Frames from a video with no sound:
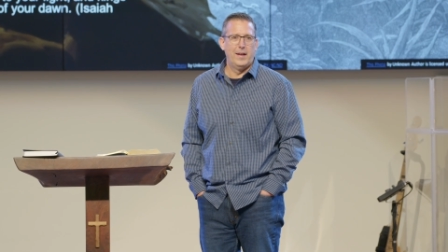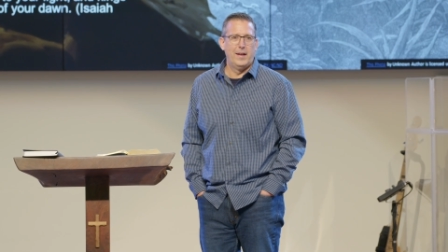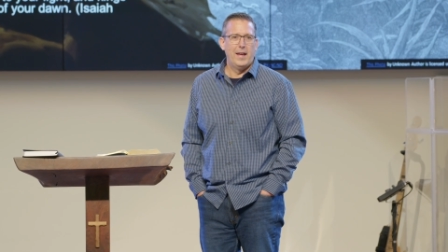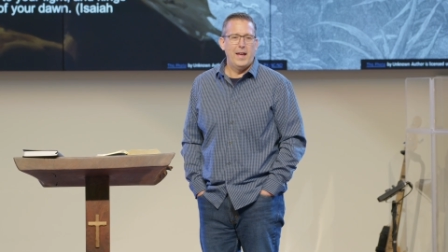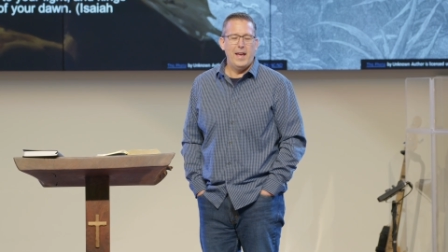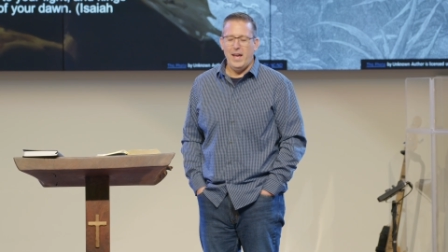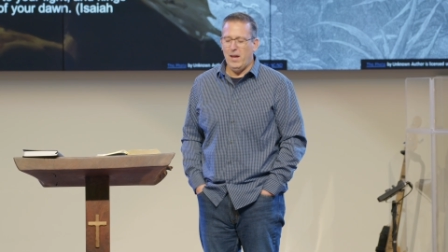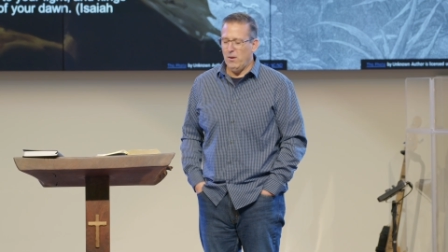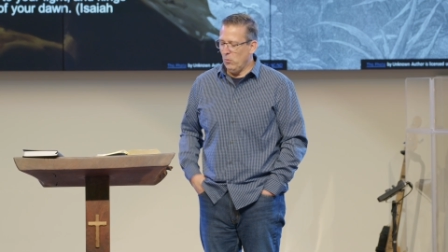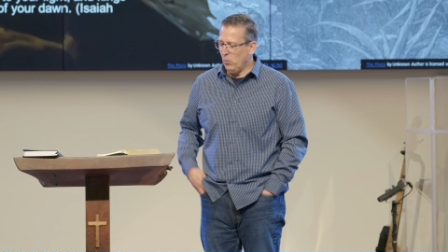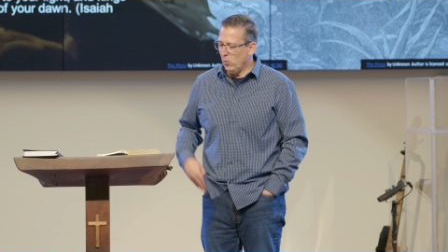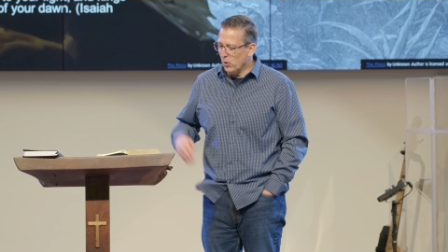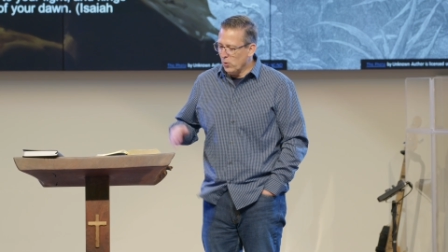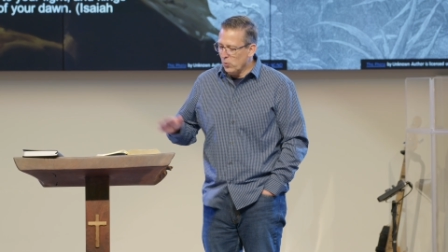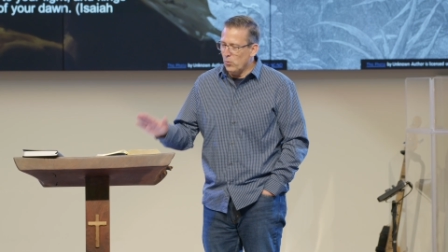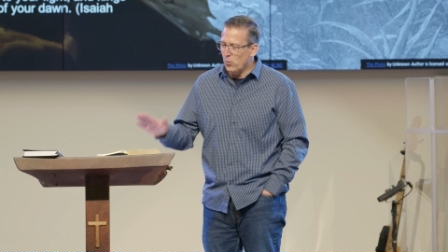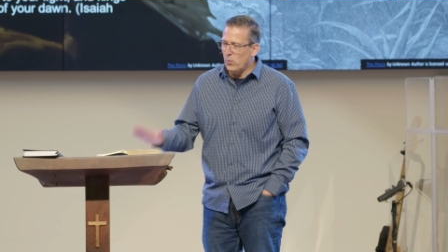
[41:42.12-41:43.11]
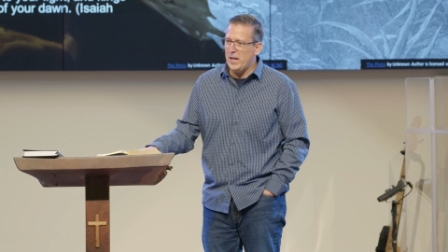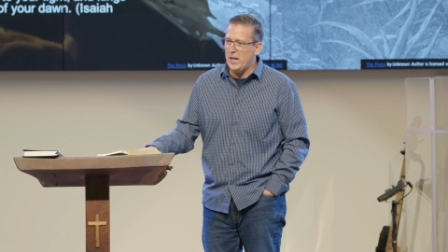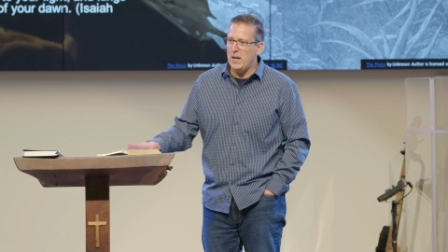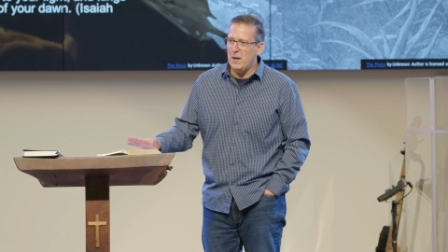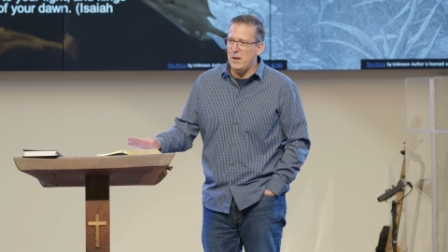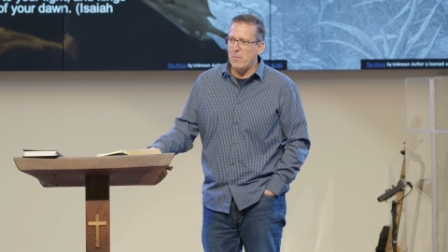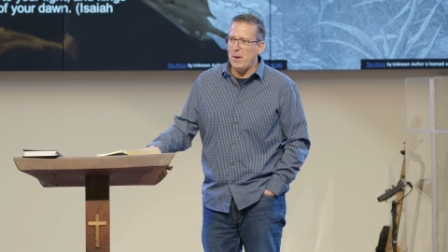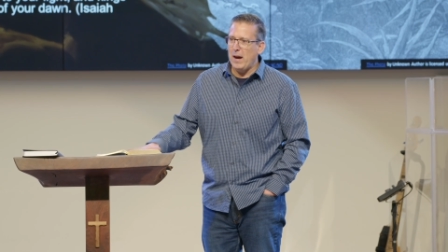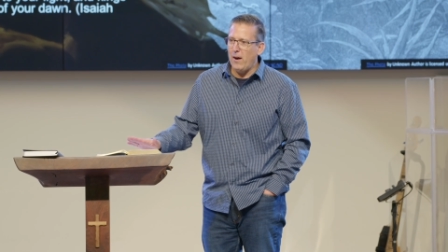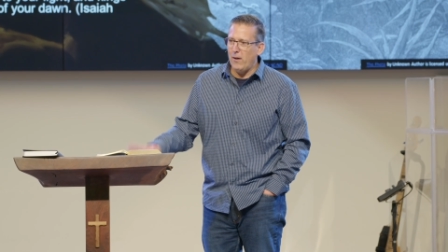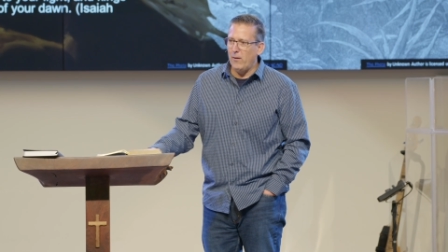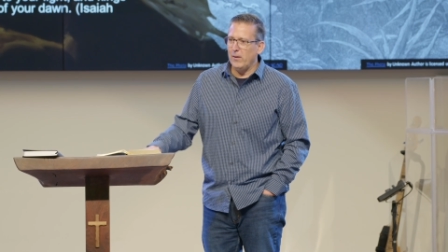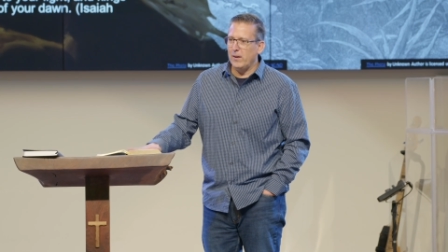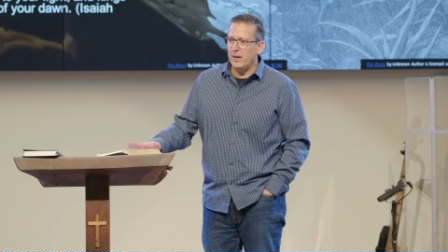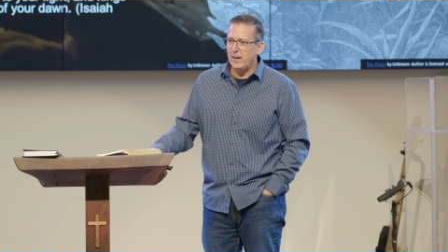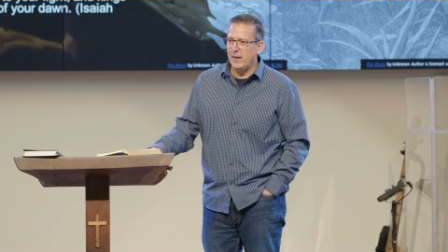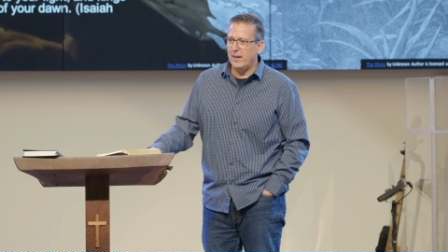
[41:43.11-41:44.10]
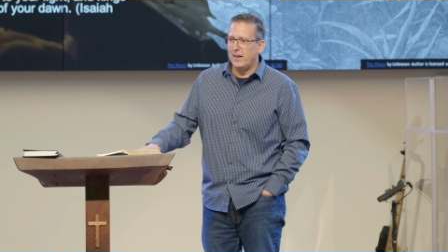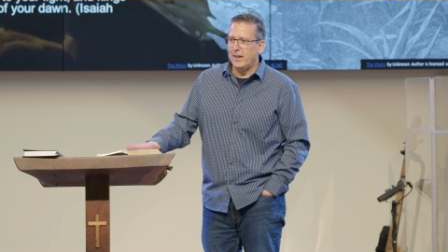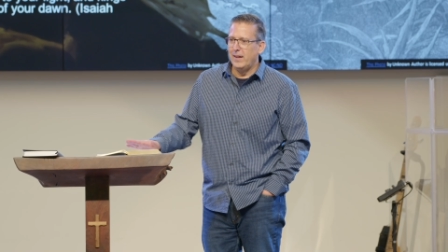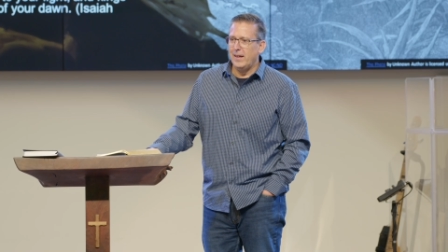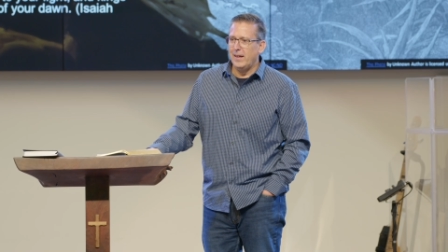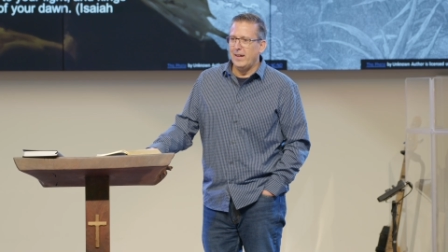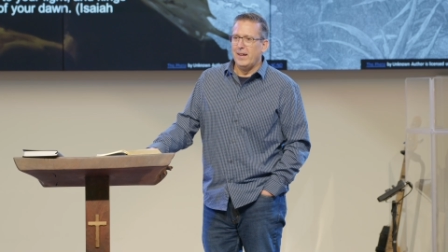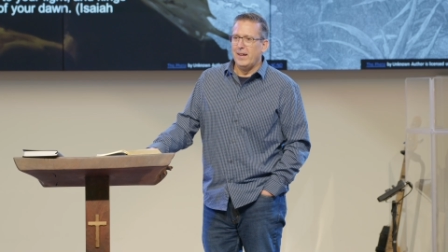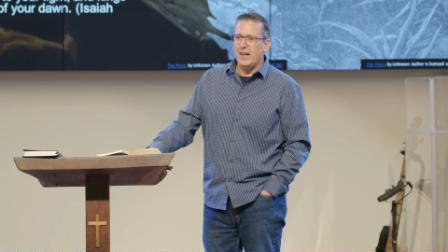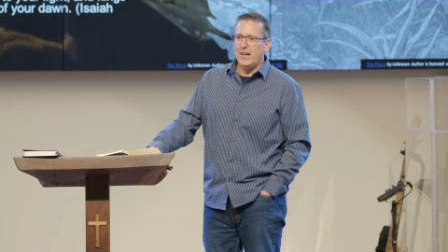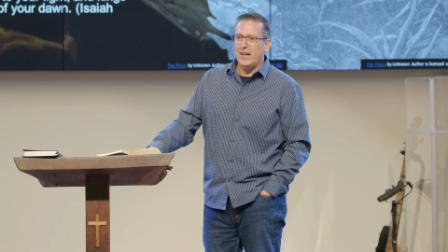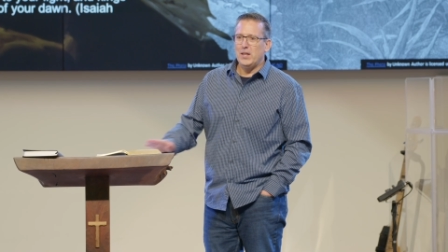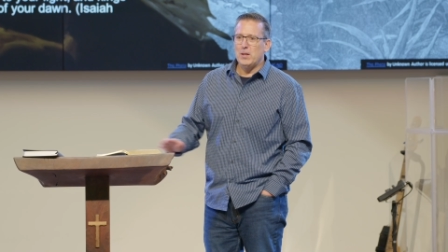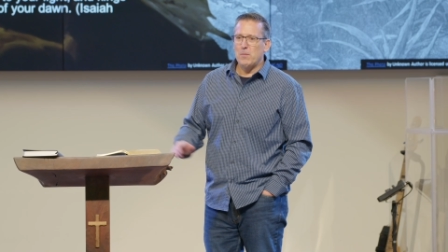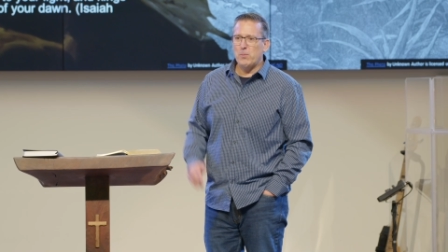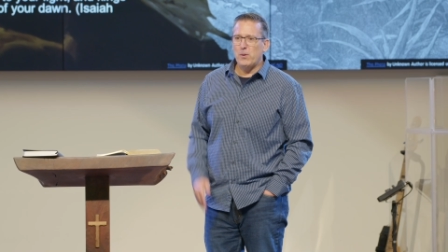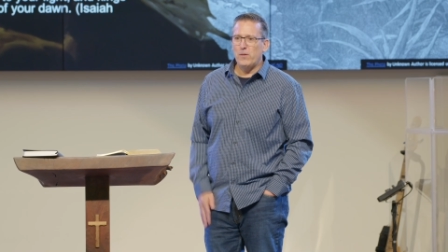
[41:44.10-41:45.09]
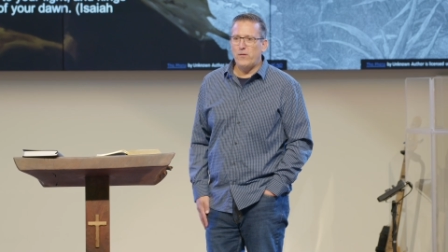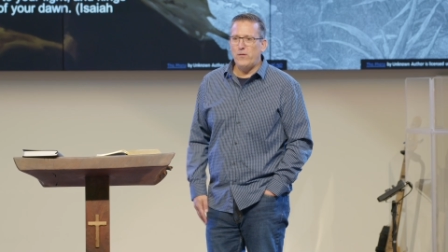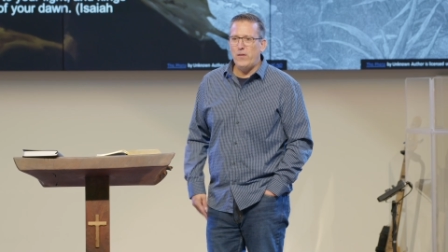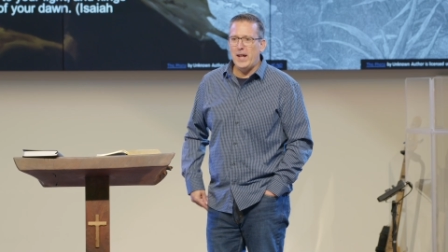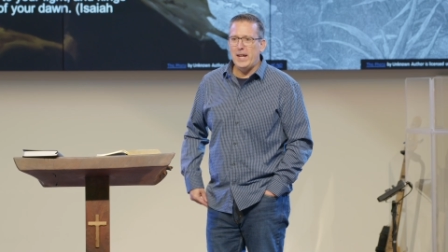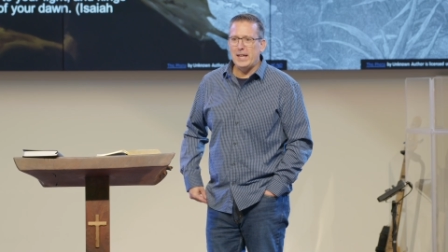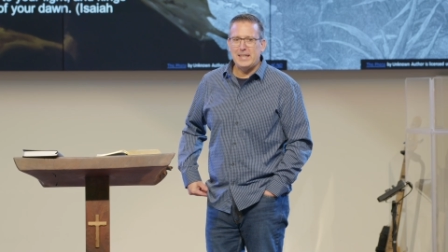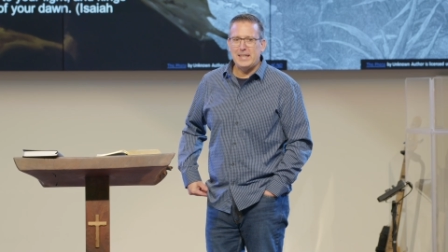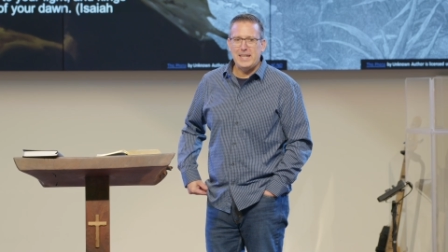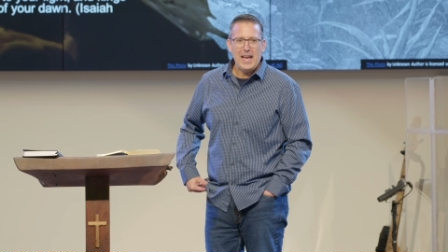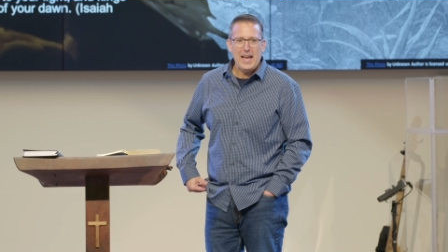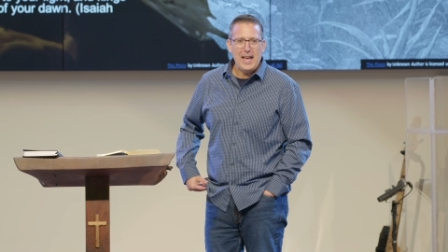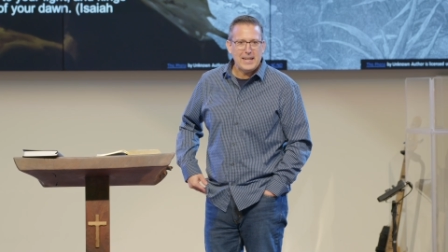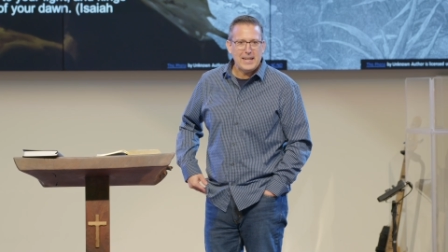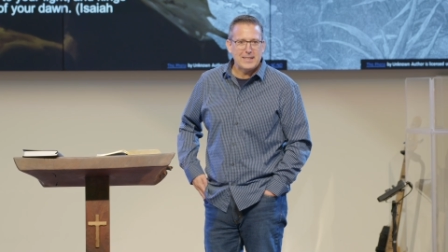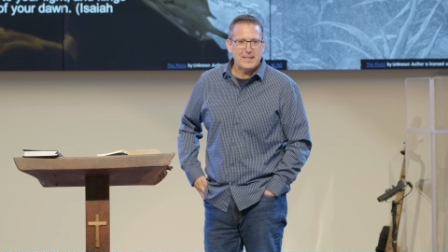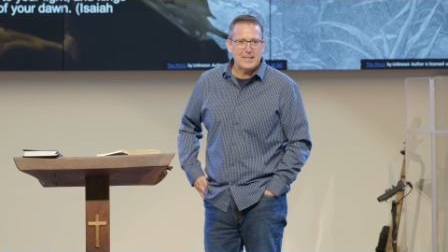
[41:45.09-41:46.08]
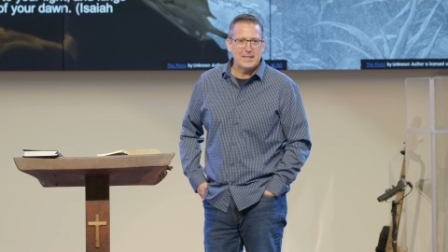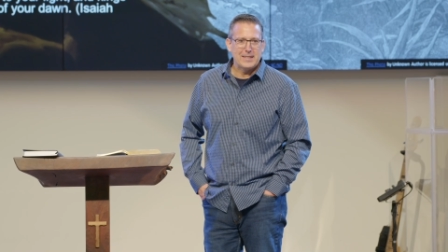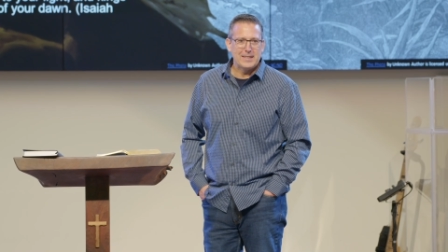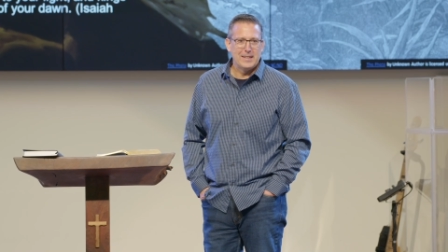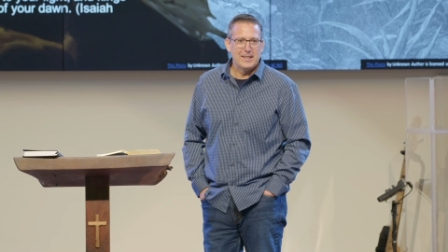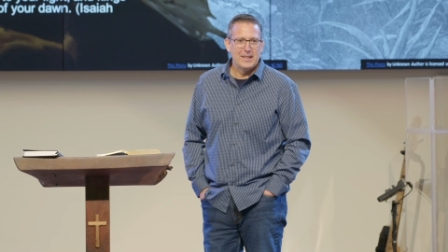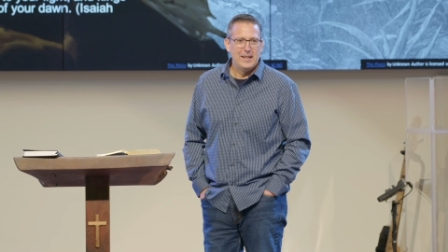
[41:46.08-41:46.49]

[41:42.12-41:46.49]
and we're written about in the prophetic texts.